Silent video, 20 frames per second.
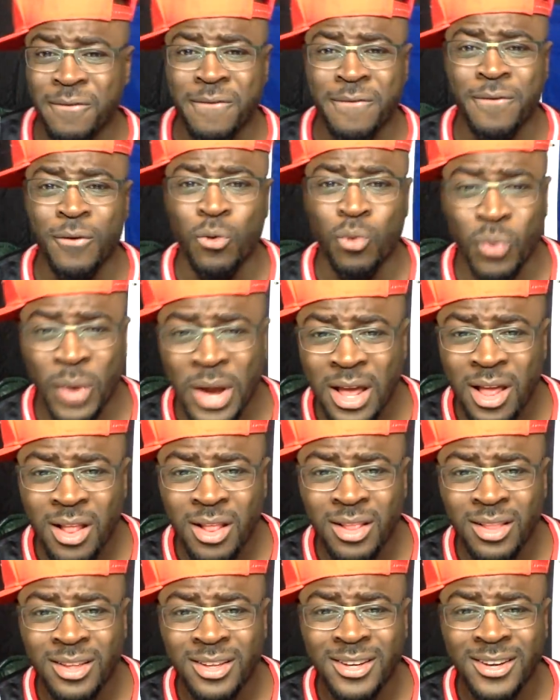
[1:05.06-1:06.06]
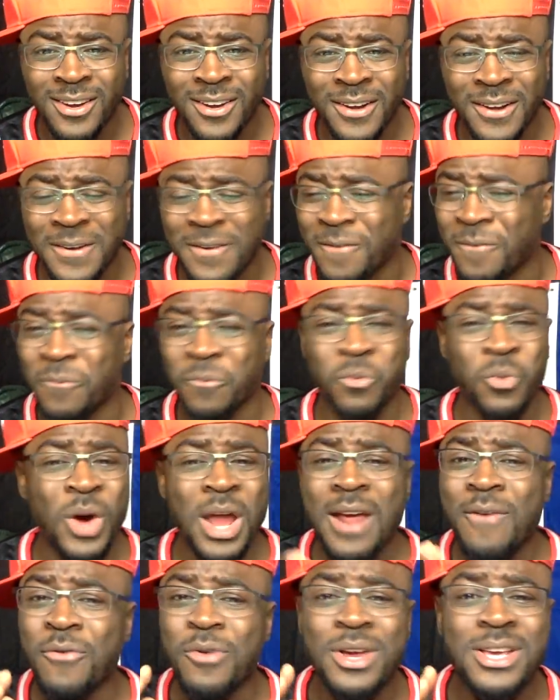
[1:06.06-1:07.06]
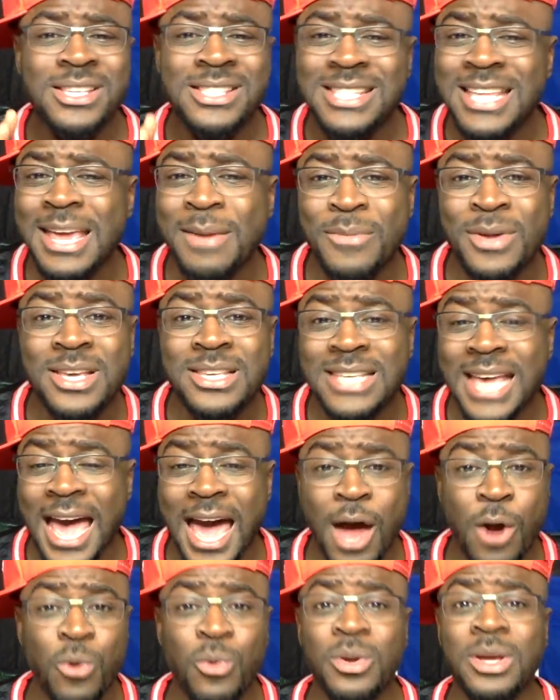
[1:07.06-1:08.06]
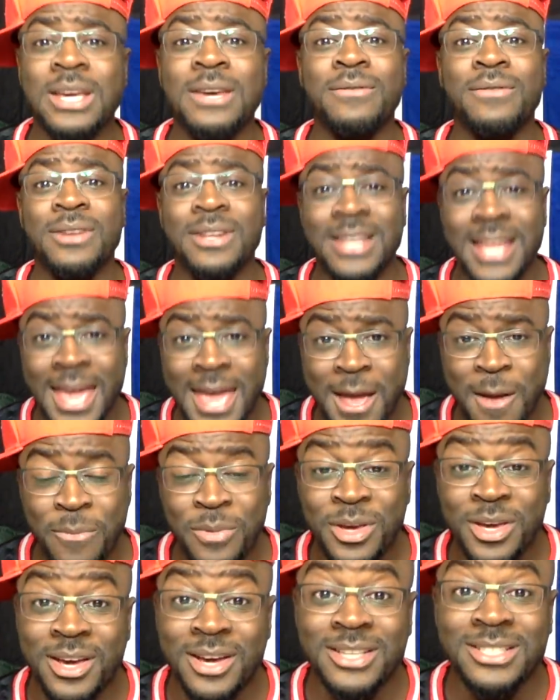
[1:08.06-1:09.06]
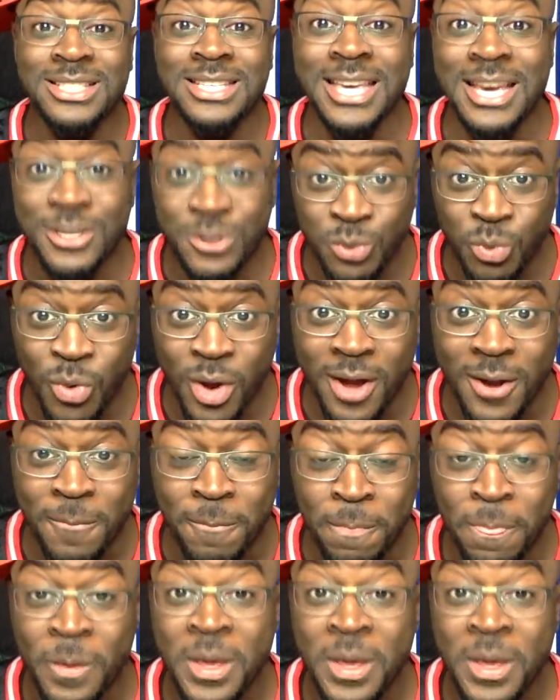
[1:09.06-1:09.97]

Farrell? Whatever his name is, I don't give a damn, because guess what?